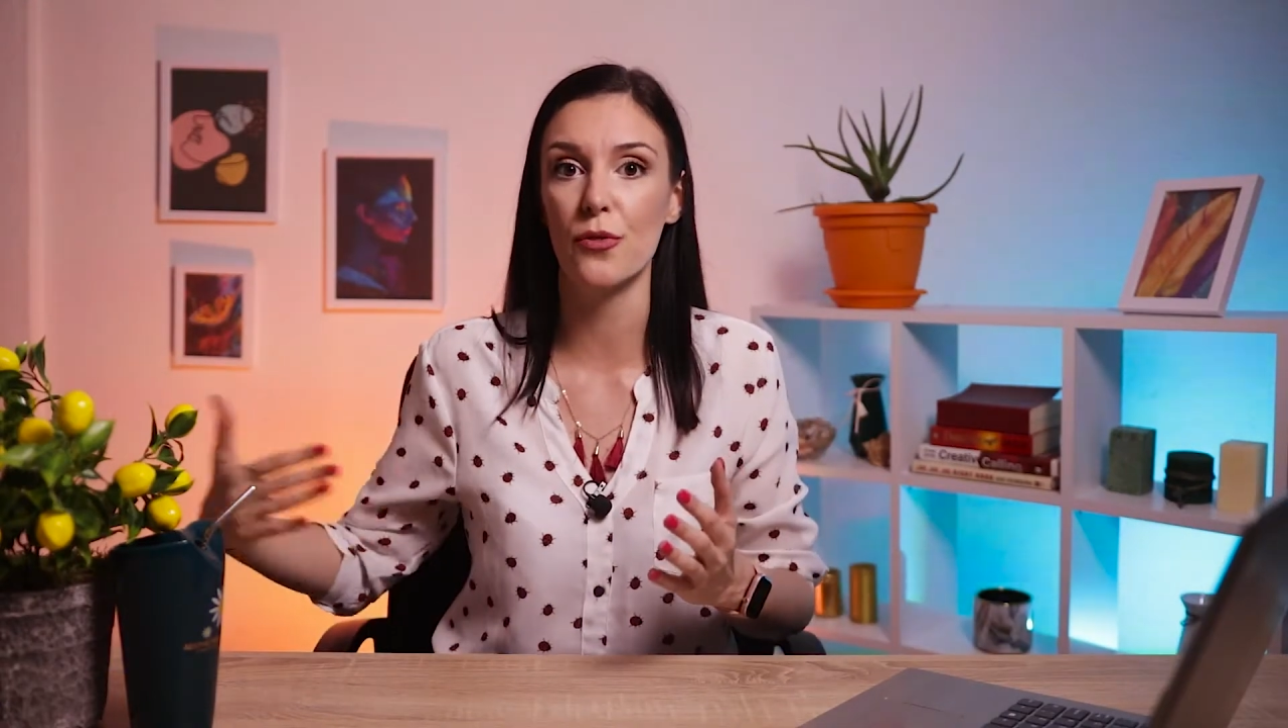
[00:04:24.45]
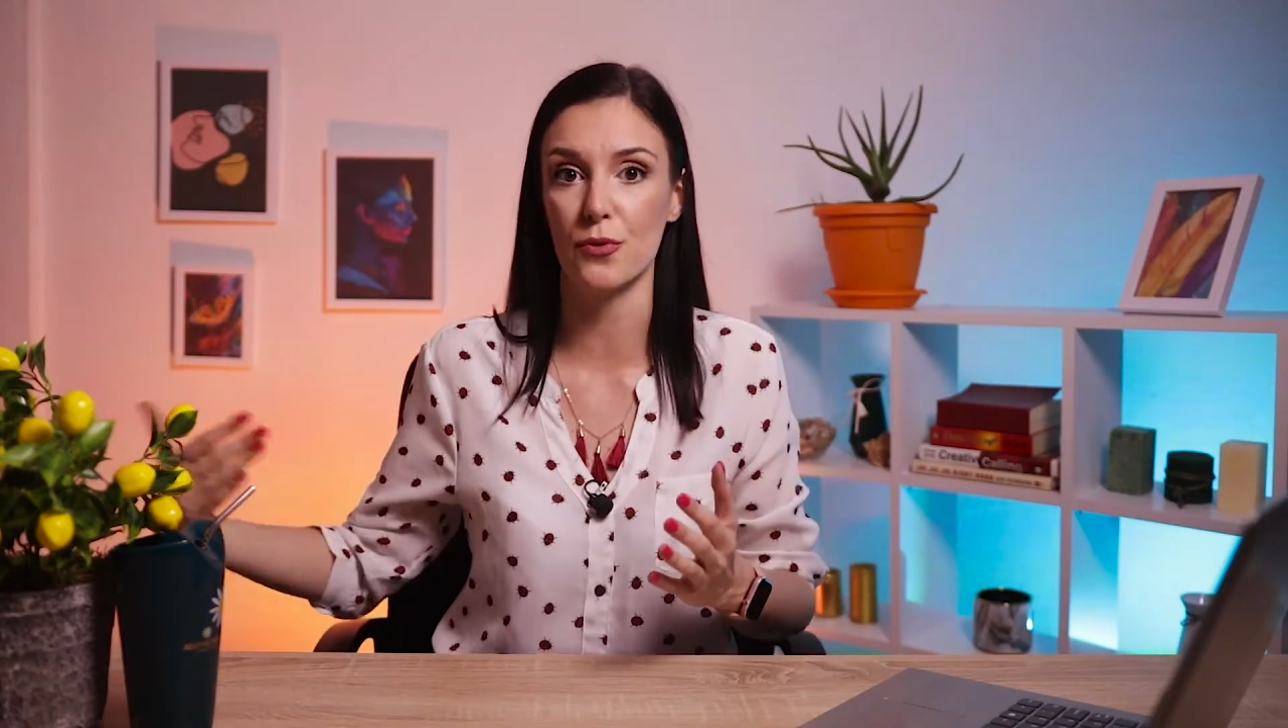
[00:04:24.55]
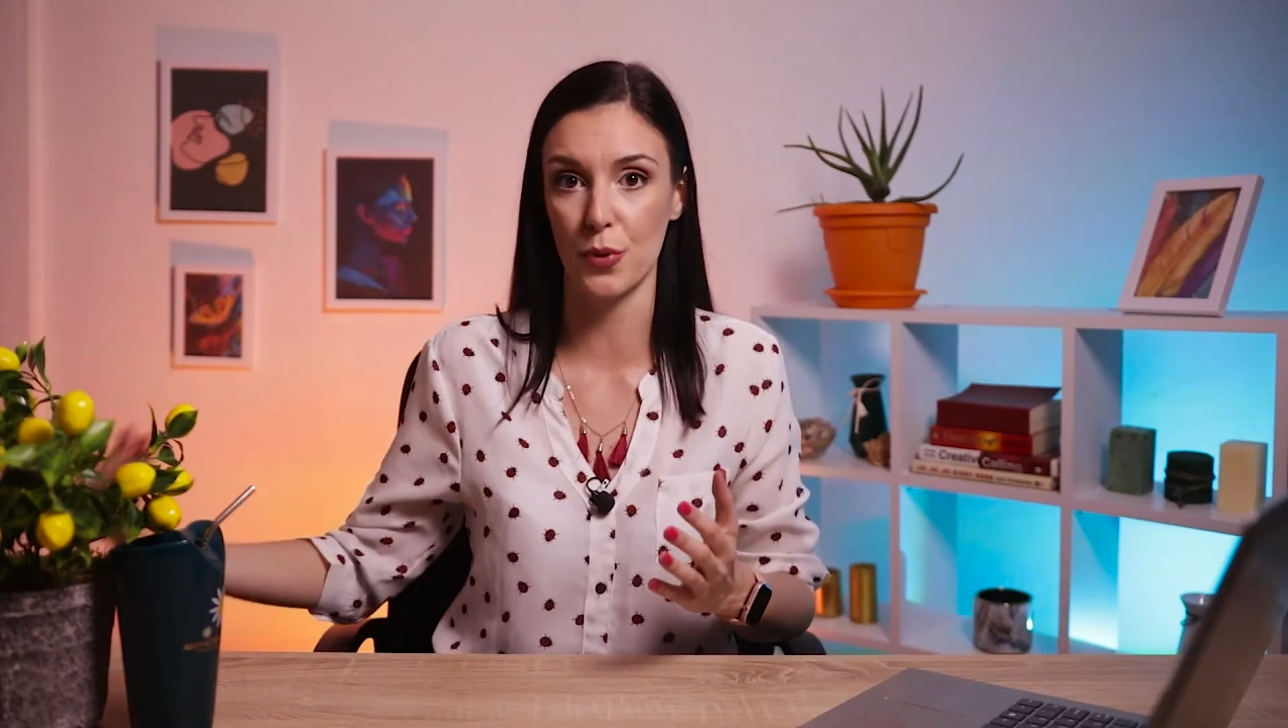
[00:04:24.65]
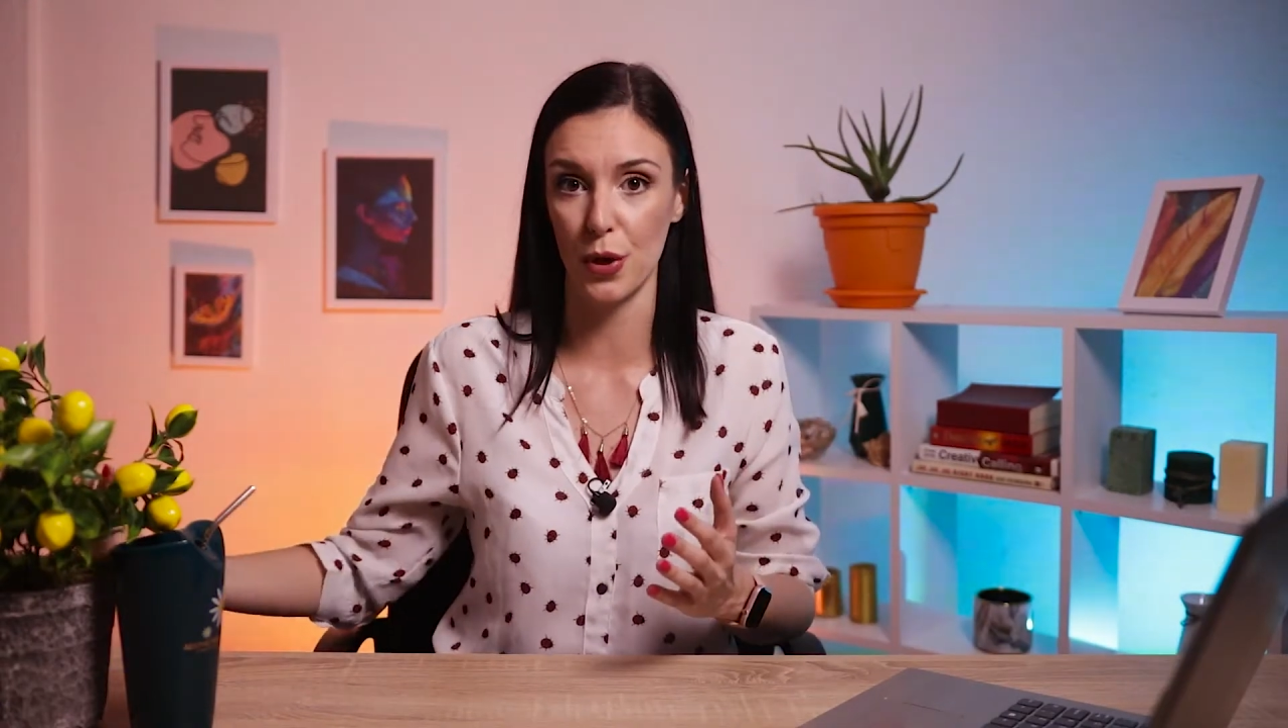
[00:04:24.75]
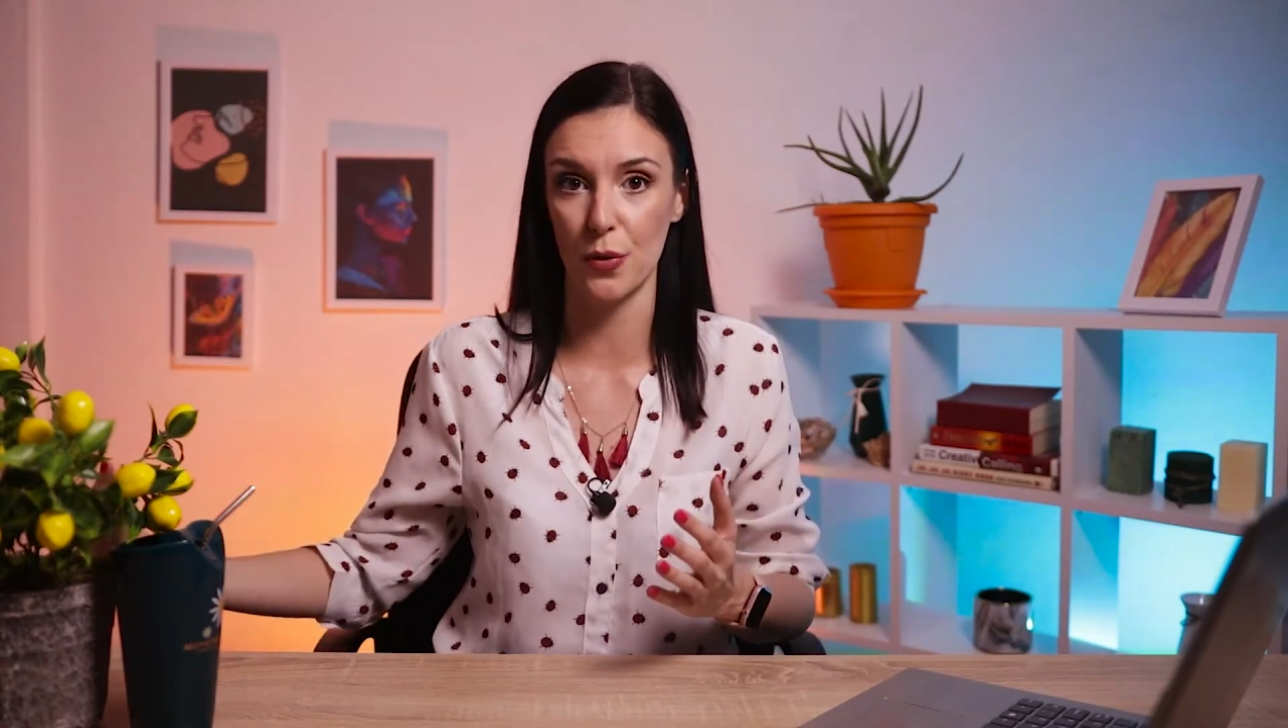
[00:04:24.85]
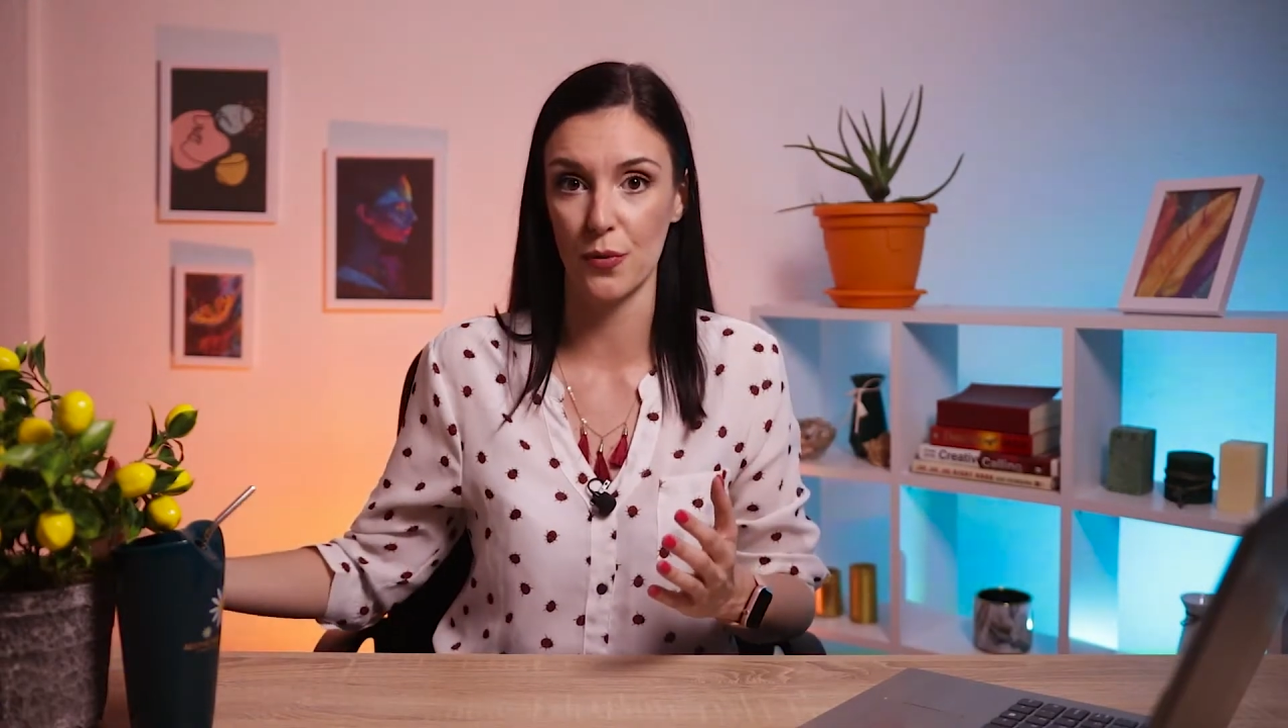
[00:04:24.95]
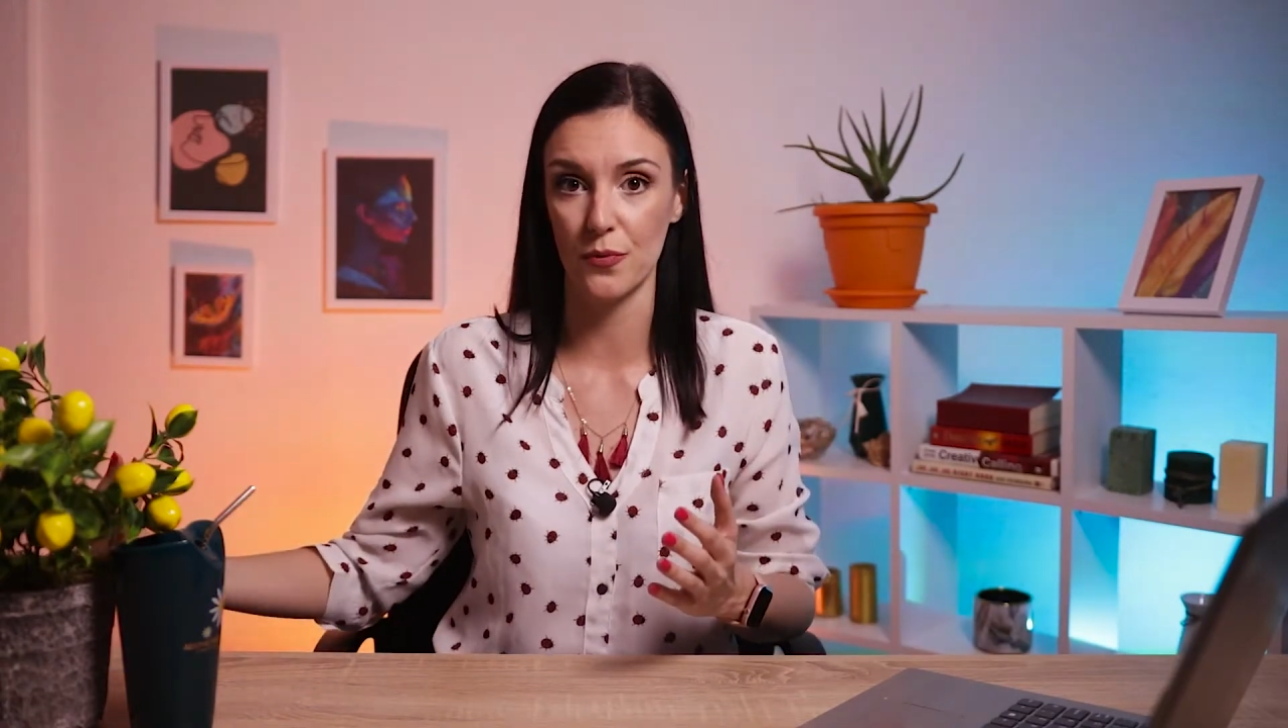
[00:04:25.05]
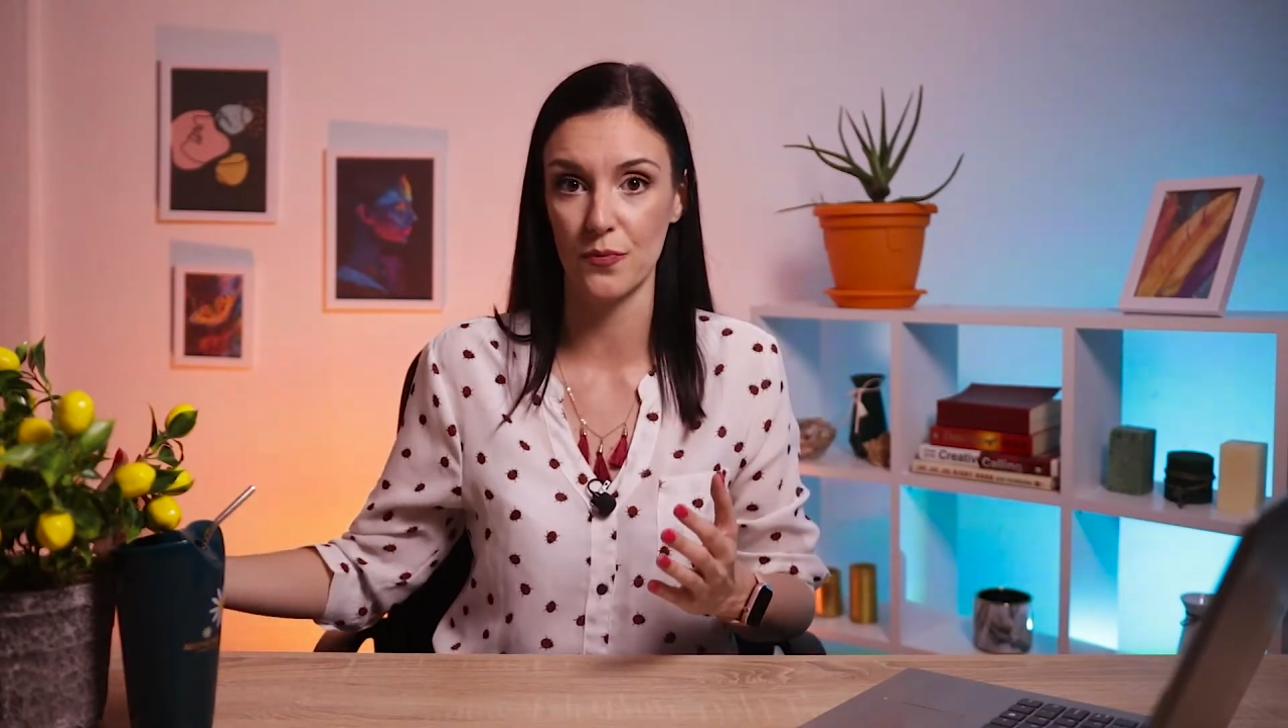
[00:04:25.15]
through.